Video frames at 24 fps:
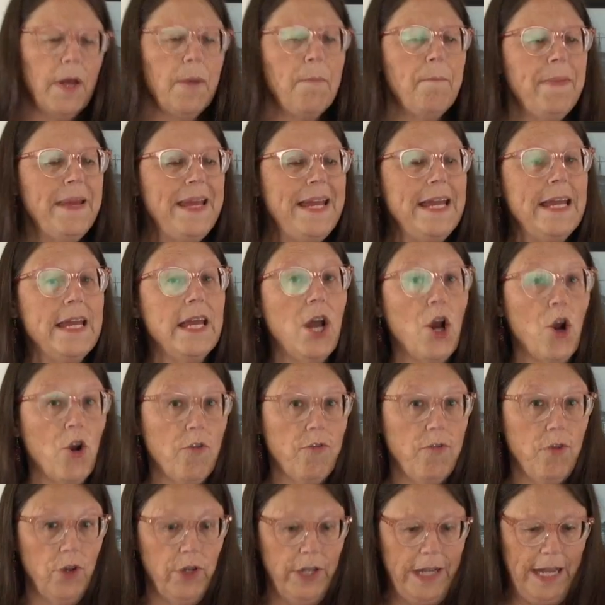being
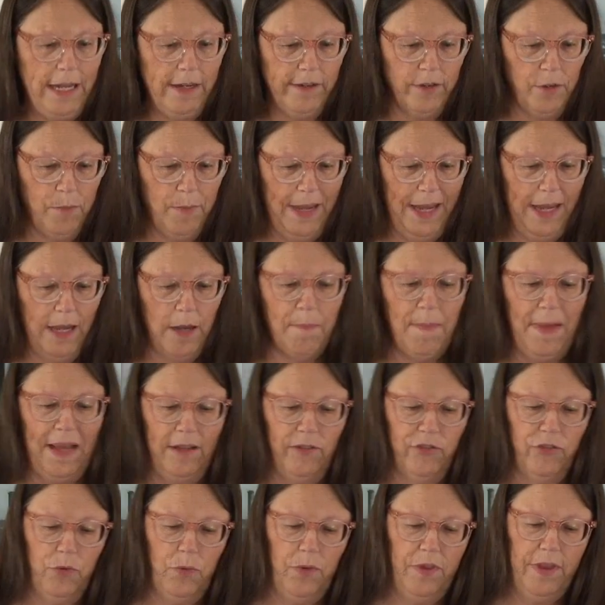careful not to make a
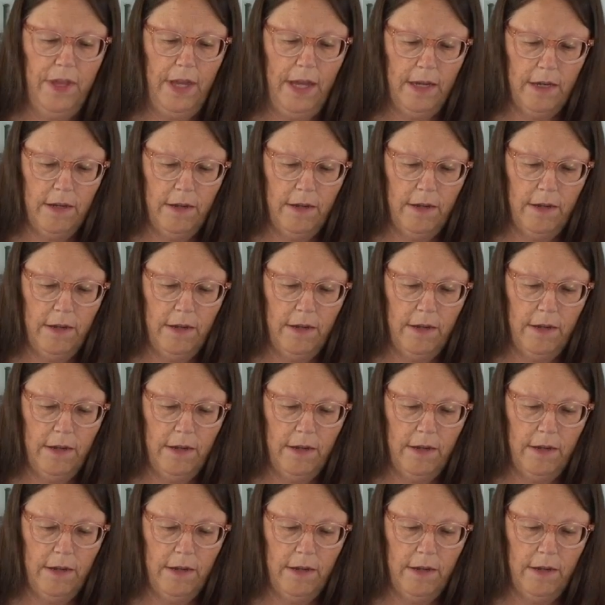mess with it.